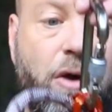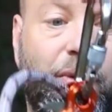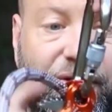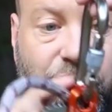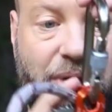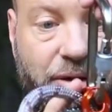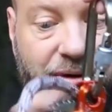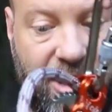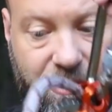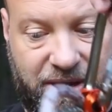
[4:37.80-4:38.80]
With a
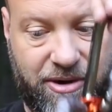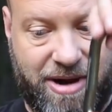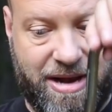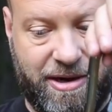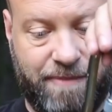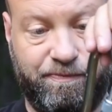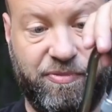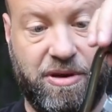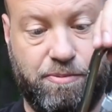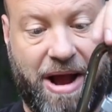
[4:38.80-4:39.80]
round carabiner on there,
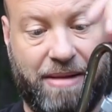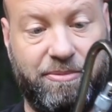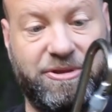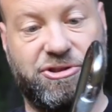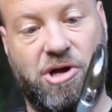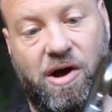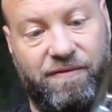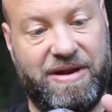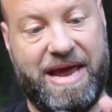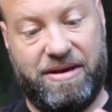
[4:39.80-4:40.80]
this problem is
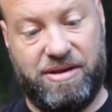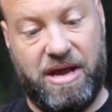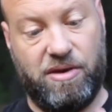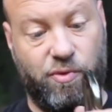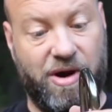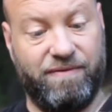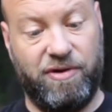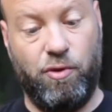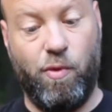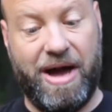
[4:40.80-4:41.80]
solved and that stays wherever
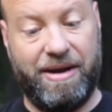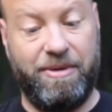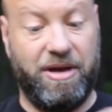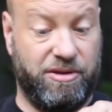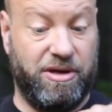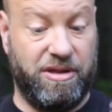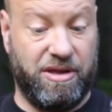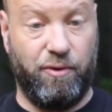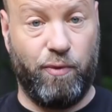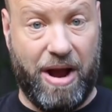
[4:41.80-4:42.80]
you want it because it is
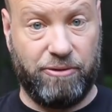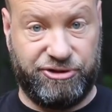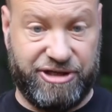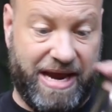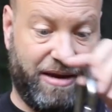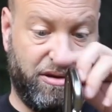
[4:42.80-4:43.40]
a round shank.